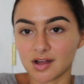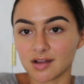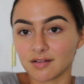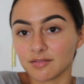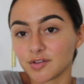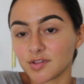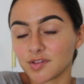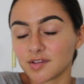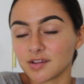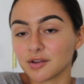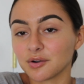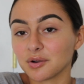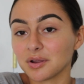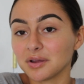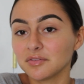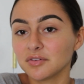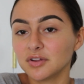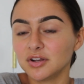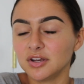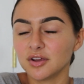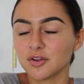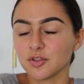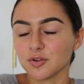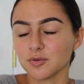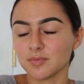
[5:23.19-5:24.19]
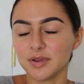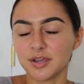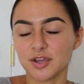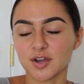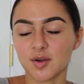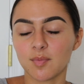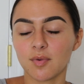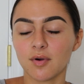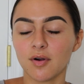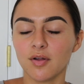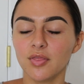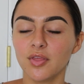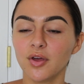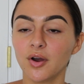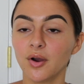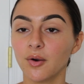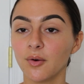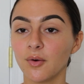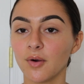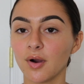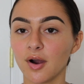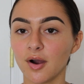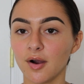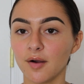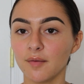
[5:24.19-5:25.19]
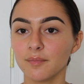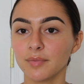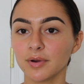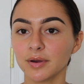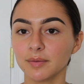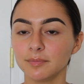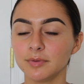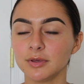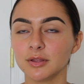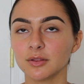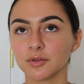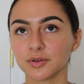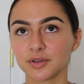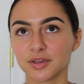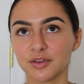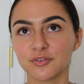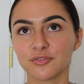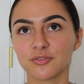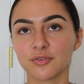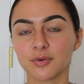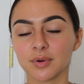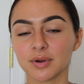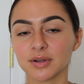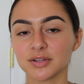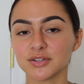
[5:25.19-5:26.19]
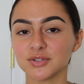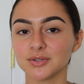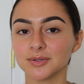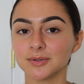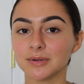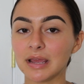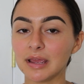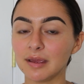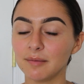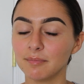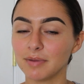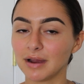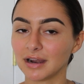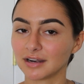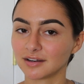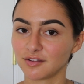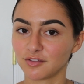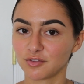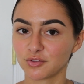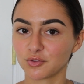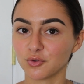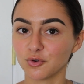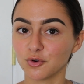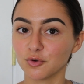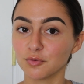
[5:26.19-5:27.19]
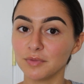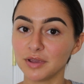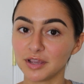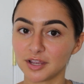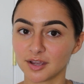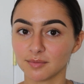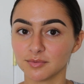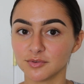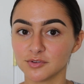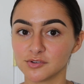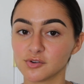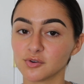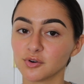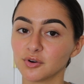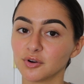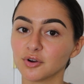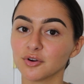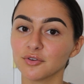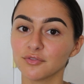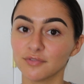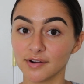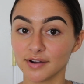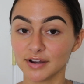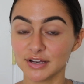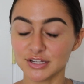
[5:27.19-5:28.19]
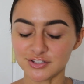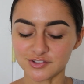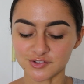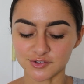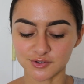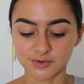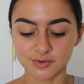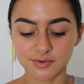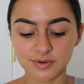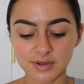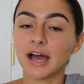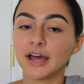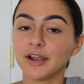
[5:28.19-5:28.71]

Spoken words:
Obviously I don't have any other makeup on though, but be looking forward to a back to school makeup tutorial very soon.